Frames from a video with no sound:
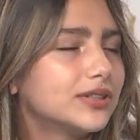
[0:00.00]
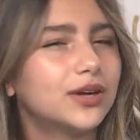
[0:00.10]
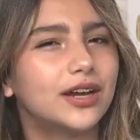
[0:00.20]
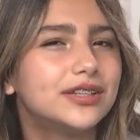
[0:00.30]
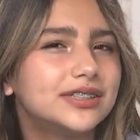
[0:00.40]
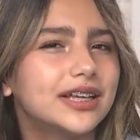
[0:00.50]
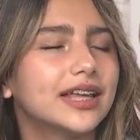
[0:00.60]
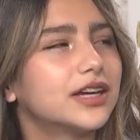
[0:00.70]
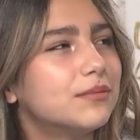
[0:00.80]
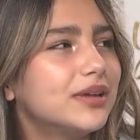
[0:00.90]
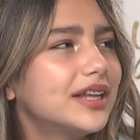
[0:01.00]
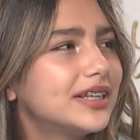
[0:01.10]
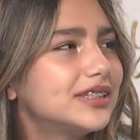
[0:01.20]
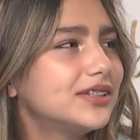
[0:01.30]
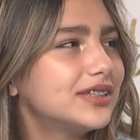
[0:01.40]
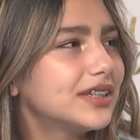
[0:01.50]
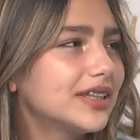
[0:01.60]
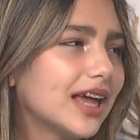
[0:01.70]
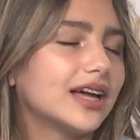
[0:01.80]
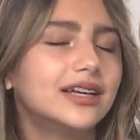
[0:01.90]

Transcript: how do you say, committed to each other? Yeah.